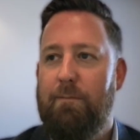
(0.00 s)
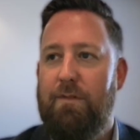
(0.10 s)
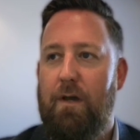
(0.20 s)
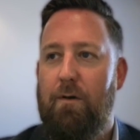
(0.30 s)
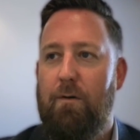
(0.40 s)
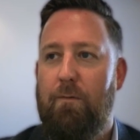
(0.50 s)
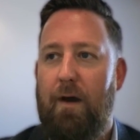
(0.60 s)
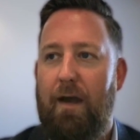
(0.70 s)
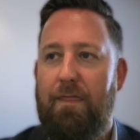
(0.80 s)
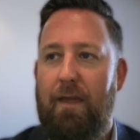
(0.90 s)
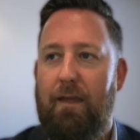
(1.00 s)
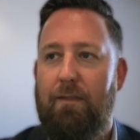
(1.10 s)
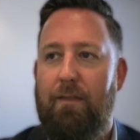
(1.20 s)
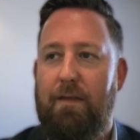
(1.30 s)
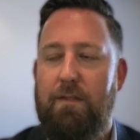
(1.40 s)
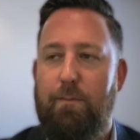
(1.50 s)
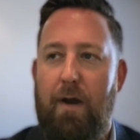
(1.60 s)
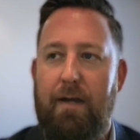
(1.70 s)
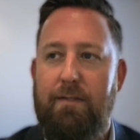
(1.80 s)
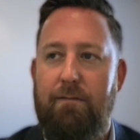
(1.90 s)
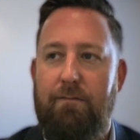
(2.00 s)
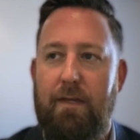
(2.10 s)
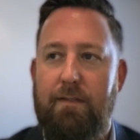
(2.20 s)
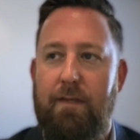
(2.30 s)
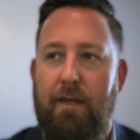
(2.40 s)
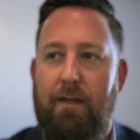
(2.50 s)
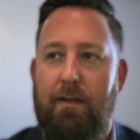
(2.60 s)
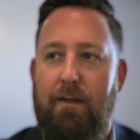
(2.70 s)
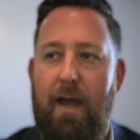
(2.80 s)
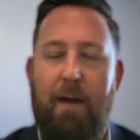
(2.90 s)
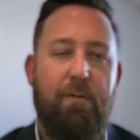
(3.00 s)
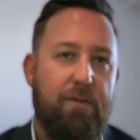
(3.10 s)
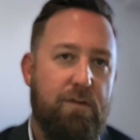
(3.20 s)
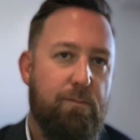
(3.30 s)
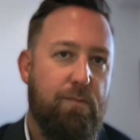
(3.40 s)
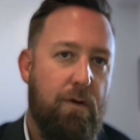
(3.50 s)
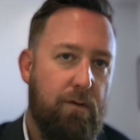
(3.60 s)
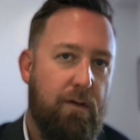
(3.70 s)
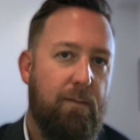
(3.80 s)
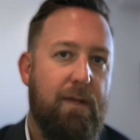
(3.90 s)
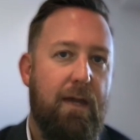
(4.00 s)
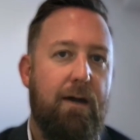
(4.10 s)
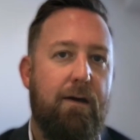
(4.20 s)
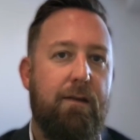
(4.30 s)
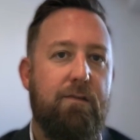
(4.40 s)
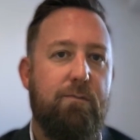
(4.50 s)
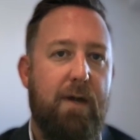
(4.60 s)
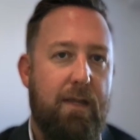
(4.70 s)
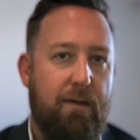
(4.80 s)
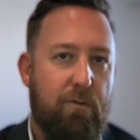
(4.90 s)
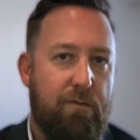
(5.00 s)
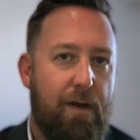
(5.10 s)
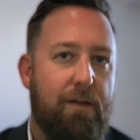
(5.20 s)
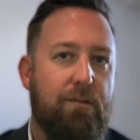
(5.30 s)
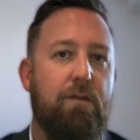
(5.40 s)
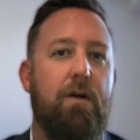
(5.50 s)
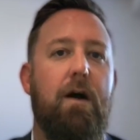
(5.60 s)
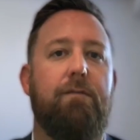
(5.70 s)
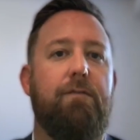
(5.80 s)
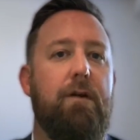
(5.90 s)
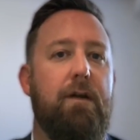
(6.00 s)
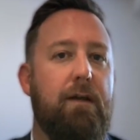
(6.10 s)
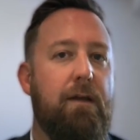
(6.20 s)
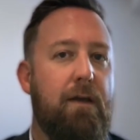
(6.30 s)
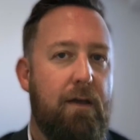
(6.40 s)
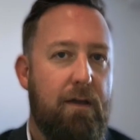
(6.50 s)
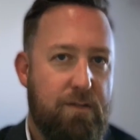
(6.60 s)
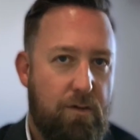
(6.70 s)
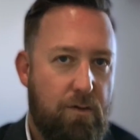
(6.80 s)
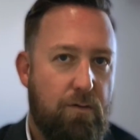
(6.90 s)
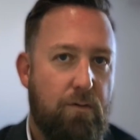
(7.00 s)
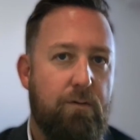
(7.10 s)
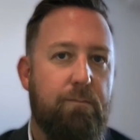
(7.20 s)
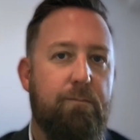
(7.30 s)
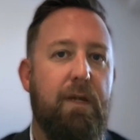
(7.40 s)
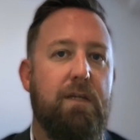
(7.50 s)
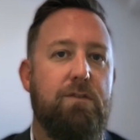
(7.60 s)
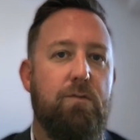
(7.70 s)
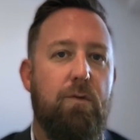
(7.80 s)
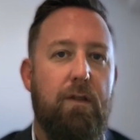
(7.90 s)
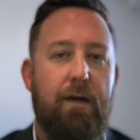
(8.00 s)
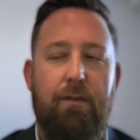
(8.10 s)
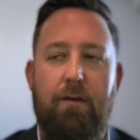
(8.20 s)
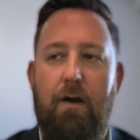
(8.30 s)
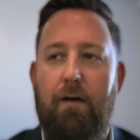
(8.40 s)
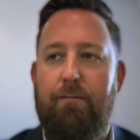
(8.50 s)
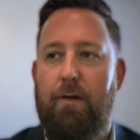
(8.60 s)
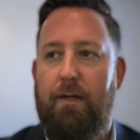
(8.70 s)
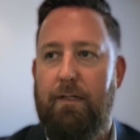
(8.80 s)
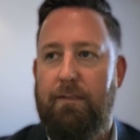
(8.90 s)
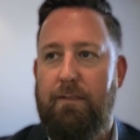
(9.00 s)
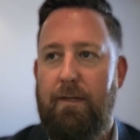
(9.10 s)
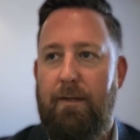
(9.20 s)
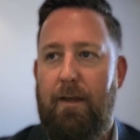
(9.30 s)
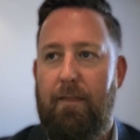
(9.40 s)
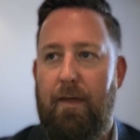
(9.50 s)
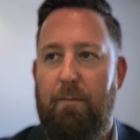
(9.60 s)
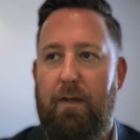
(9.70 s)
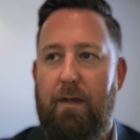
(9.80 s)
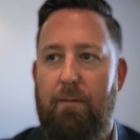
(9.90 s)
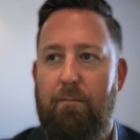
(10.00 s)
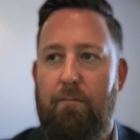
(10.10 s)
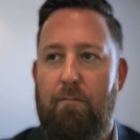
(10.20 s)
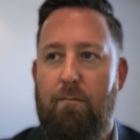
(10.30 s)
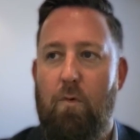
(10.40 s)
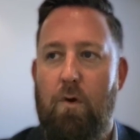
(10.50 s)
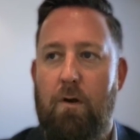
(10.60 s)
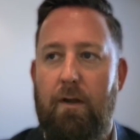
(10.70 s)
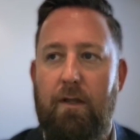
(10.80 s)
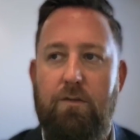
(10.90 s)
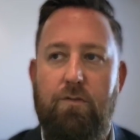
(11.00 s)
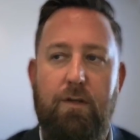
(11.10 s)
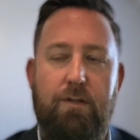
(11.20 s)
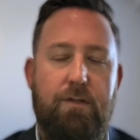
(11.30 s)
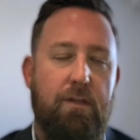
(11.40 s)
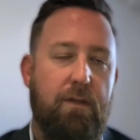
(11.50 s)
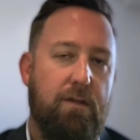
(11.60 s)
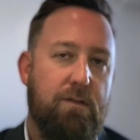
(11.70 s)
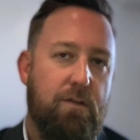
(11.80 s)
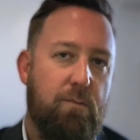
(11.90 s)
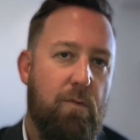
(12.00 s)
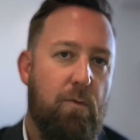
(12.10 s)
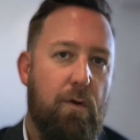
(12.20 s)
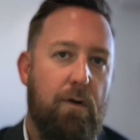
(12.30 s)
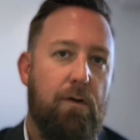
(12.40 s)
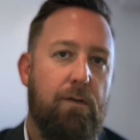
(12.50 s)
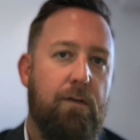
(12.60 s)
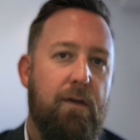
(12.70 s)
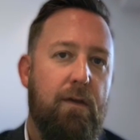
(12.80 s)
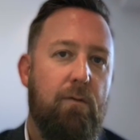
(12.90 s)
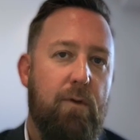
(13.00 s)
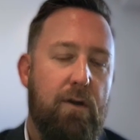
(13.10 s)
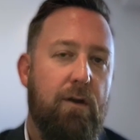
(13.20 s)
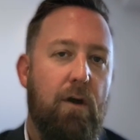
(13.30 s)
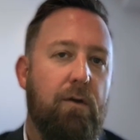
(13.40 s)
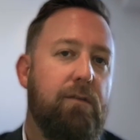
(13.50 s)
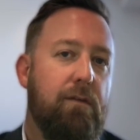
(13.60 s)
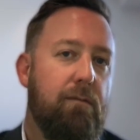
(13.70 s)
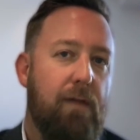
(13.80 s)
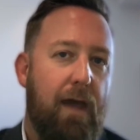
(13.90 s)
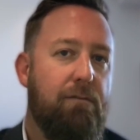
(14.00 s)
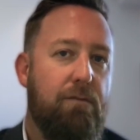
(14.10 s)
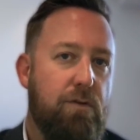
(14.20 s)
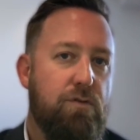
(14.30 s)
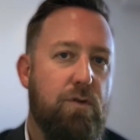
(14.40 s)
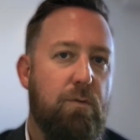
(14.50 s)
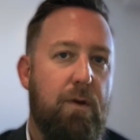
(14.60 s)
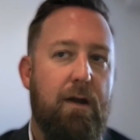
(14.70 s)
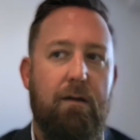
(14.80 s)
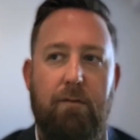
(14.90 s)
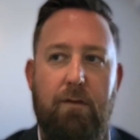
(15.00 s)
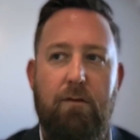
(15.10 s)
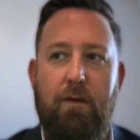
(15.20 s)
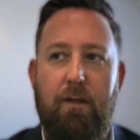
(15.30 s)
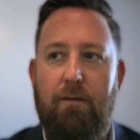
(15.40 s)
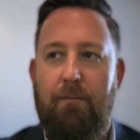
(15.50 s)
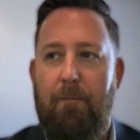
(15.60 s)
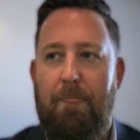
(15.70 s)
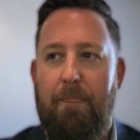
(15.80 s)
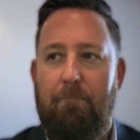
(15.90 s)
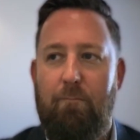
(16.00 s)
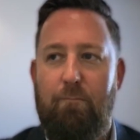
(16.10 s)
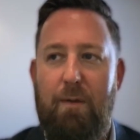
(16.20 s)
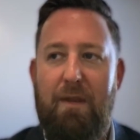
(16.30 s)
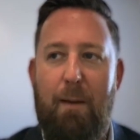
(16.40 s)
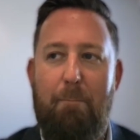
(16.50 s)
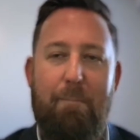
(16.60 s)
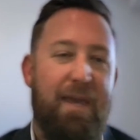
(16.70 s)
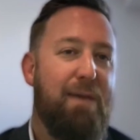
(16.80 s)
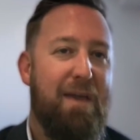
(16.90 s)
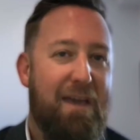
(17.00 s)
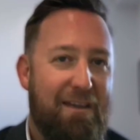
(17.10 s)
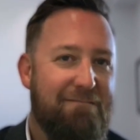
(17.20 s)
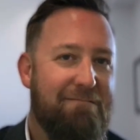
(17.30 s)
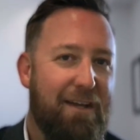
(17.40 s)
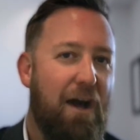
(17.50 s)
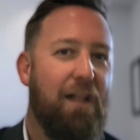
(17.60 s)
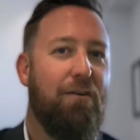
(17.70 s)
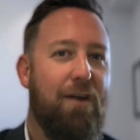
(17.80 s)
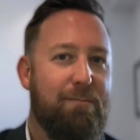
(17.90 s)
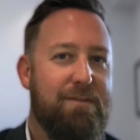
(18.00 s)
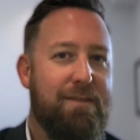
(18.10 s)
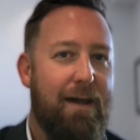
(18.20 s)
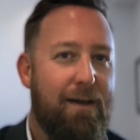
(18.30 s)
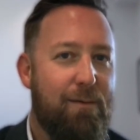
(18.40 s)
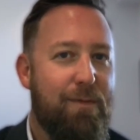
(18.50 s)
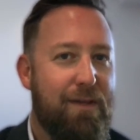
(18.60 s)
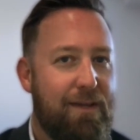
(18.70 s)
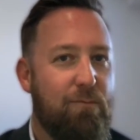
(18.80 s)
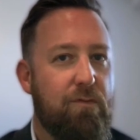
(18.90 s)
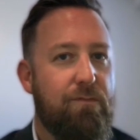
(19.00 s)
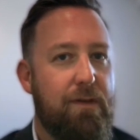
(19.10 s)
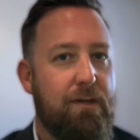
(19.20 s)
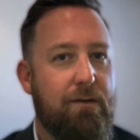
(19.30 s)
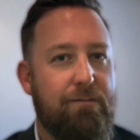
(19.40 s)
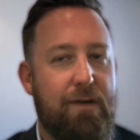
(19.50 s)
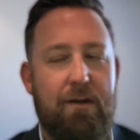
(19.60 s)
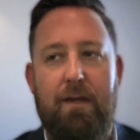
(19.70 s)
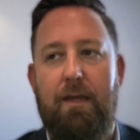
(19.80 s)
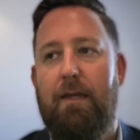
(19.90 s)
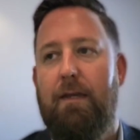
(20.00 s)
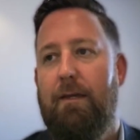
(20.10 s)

So I think as the price of things like Apple Vision Pro come down, as Meta refines their offering, as Google begins to roll out their offerings, and they become more entrenched in the consumer world, we are going to have a future where you can maybe not beam in like hologram style, but it will feel very